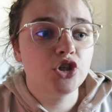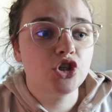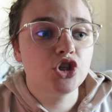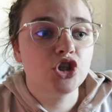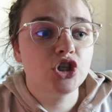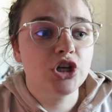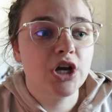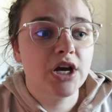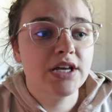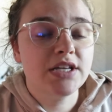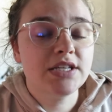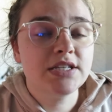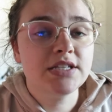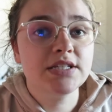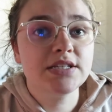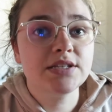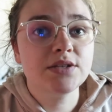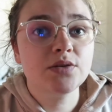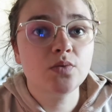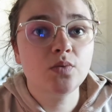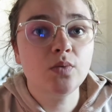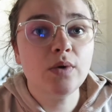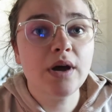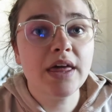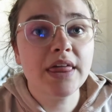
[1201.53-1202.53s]
just
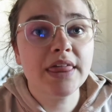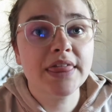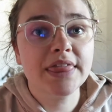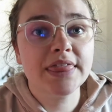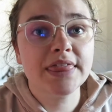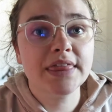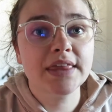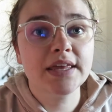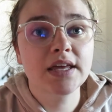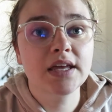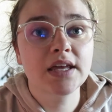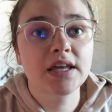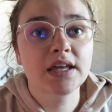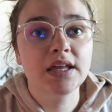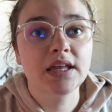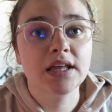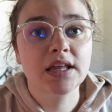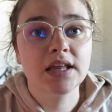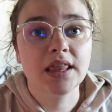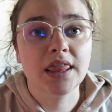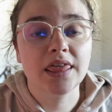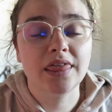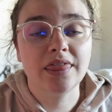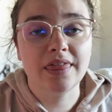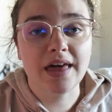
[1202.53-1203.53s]
with
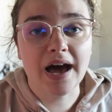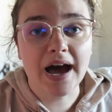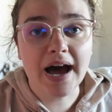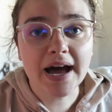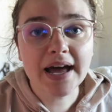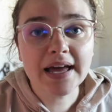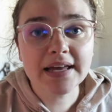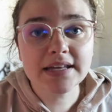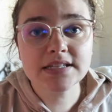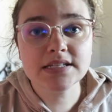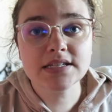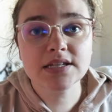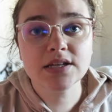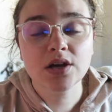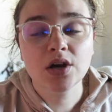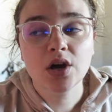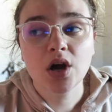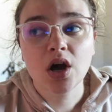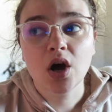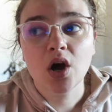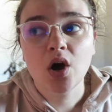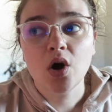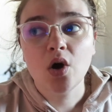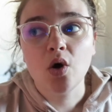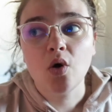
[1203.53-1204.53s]
that,
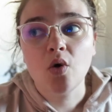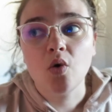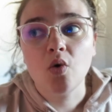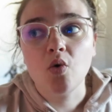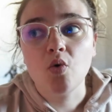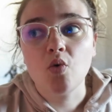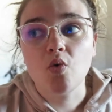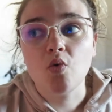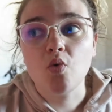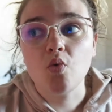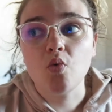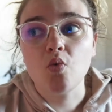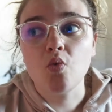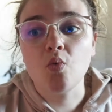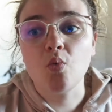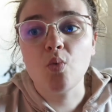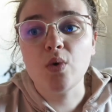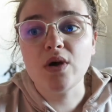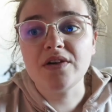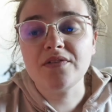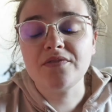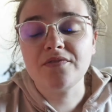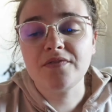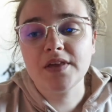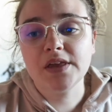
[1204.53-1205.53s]

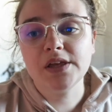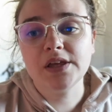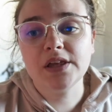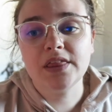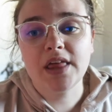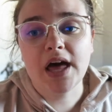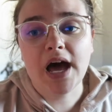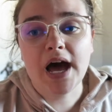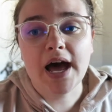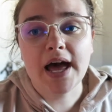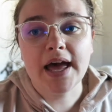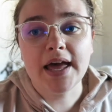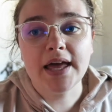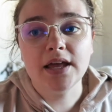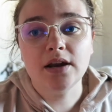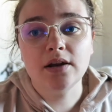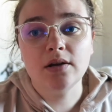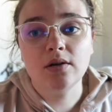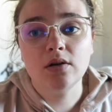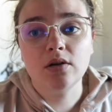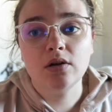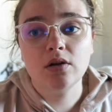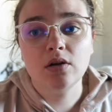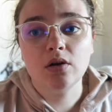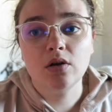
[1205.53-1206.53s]
we feel that
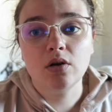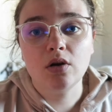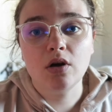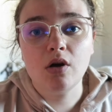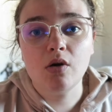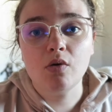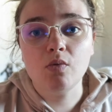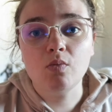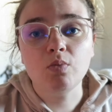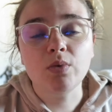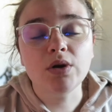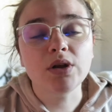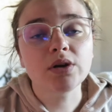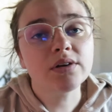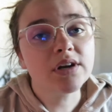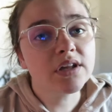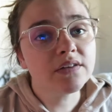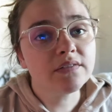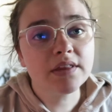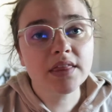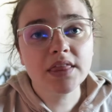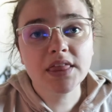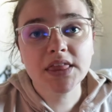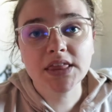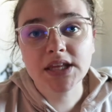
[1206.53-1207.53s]
we don't
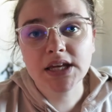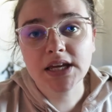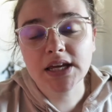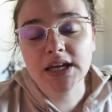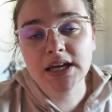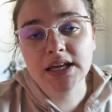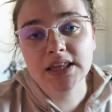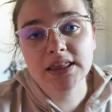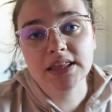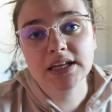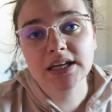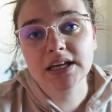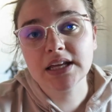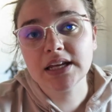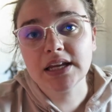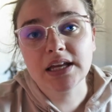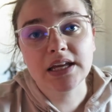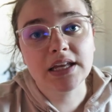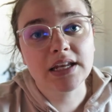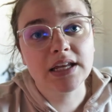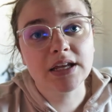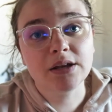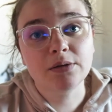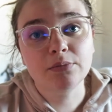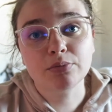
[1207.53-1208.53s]
even think the
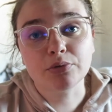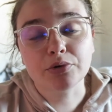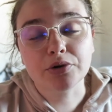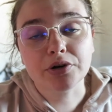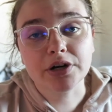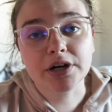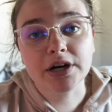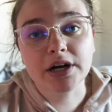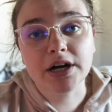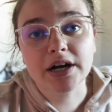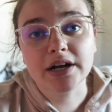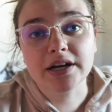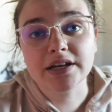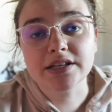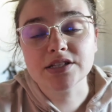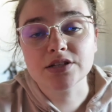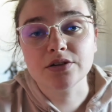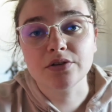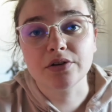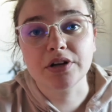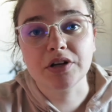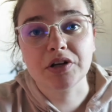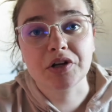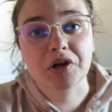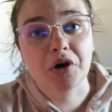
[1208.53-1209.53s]
Canadian border is
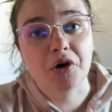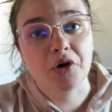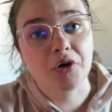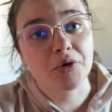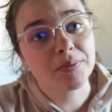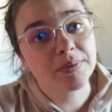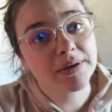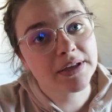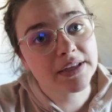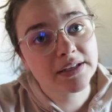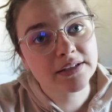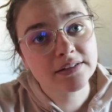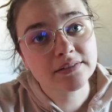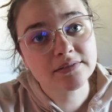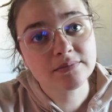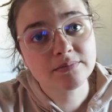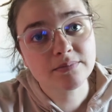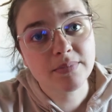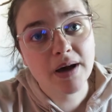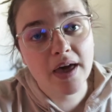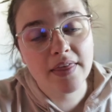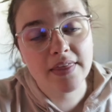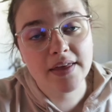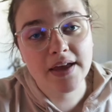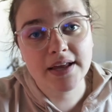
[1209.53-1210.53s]
going to open
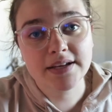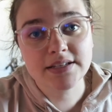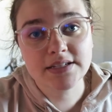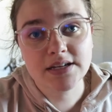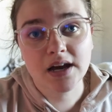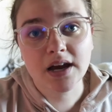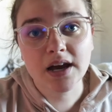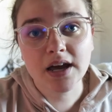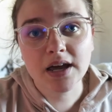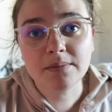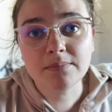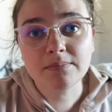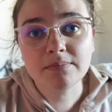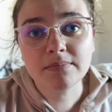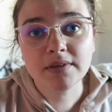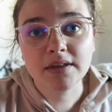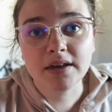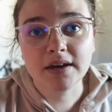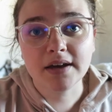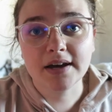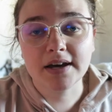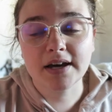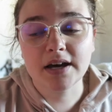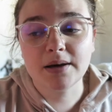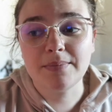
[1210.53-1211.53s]
by that time,
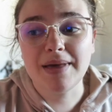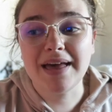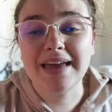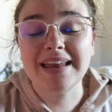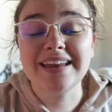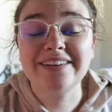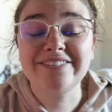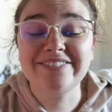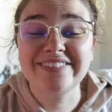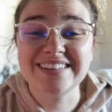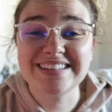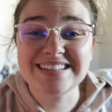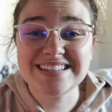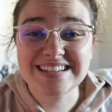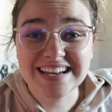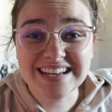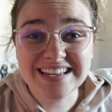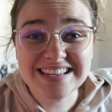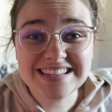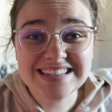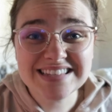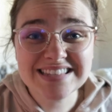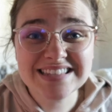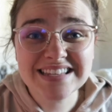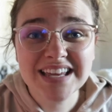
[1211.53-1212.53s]
and if it
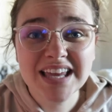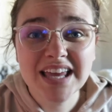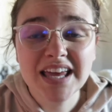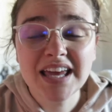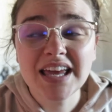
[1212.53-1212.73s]
does,